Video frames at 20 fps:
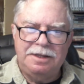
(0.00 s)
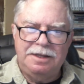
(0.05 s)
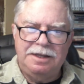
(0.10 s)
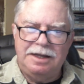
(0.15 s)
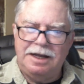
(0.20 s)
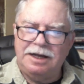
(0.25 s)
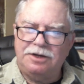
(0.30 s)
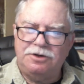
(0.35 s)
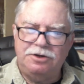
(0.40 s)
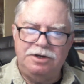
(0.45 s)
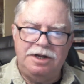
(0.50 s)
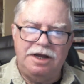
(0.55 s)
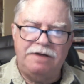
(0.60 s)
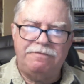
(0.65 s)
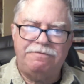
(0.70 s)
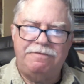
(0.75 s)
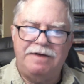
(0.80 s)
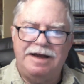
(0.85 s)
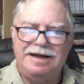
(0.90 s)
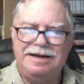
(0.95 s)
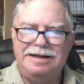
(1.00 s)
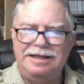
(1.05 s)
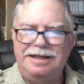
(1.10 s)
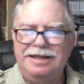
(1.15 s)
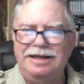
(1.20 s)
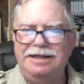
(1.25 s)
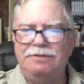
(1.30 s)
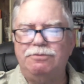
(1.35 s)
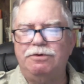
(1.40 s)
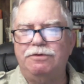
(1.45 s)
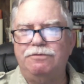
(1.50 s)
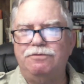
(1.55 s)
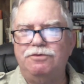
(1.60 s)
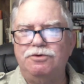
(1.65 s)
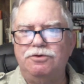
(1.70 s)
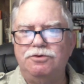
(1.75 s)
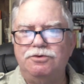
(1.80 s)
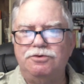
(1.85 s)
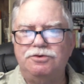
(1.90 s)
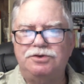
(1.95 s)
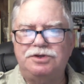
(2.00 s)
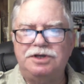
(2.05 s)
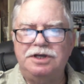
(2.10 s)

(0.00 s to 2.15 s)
I could not find any reviews